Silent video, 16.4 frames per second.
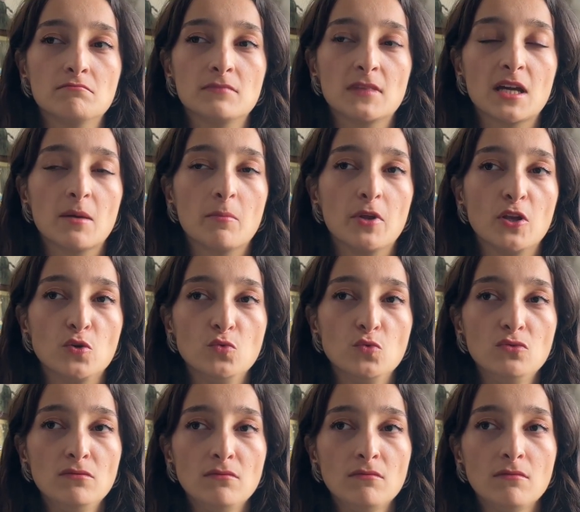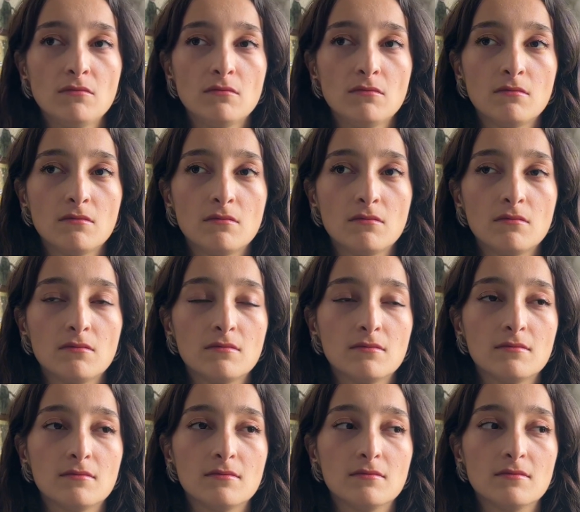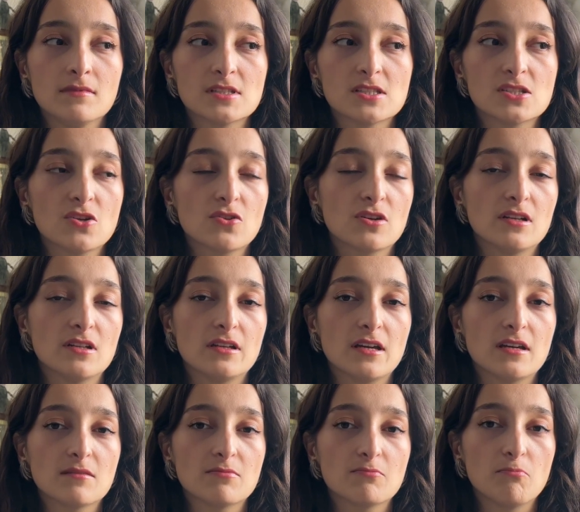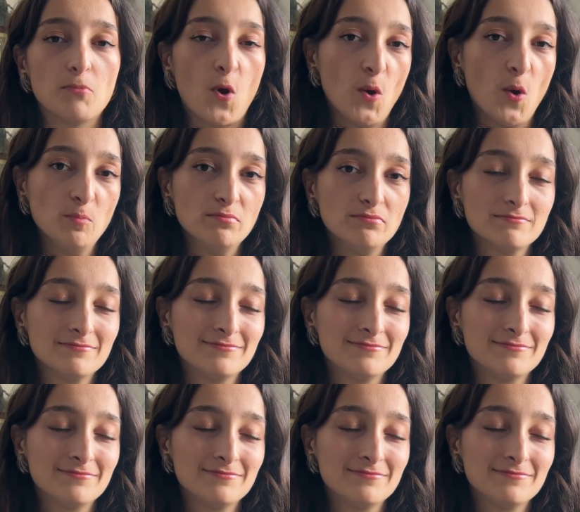Like a balloon? It's not gonna like pop.